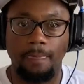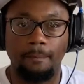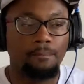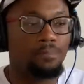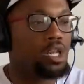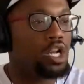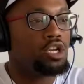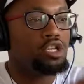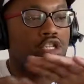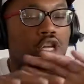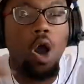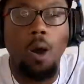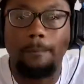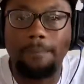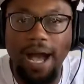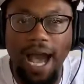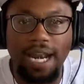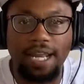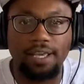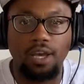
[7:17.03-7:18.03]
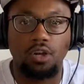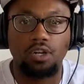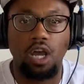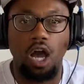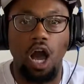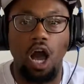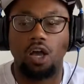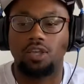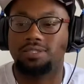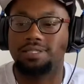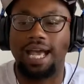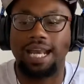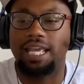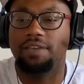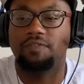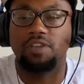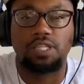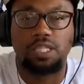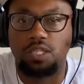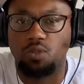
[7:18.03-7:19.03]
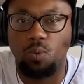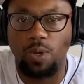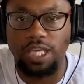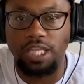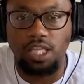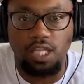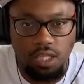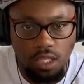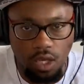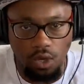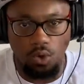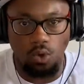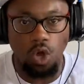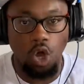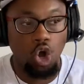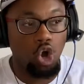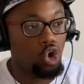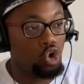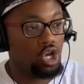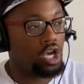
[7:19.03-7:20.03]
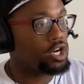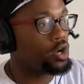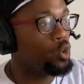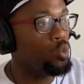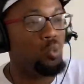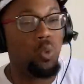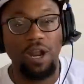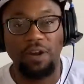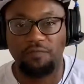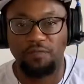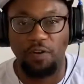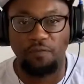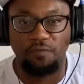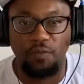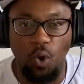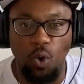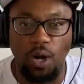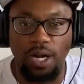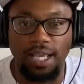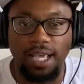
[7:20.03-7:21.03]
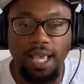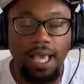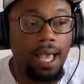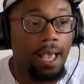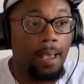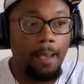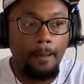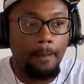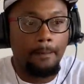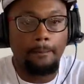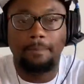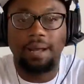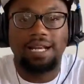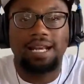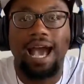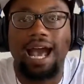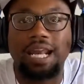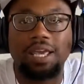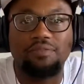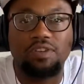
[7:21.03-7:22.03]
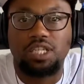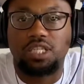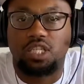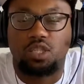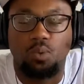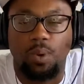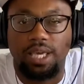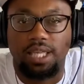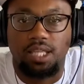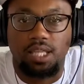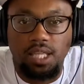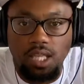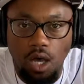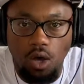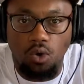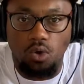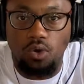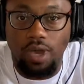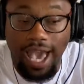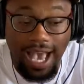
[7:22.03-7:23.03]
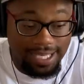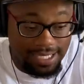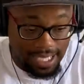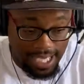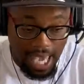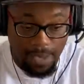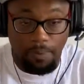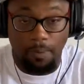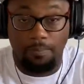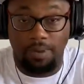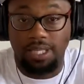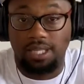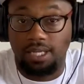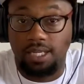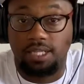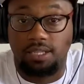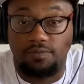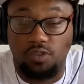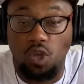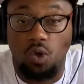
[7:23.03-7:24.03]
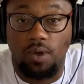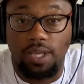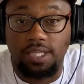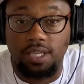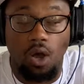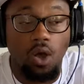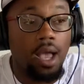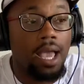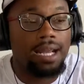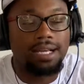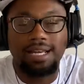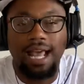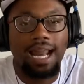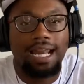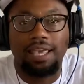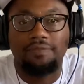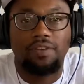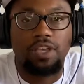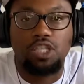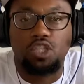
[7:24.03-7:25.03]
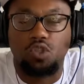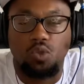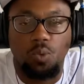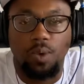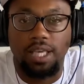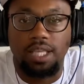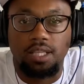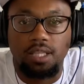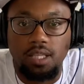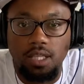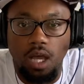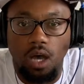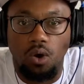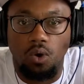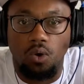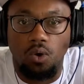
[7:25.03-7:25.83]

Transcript: Nobody on the Hawks, not even Sweet Lou, who could have whipped for 40. But not even Sweet Lou has the capabilities of doing so. Not even Sweet Lou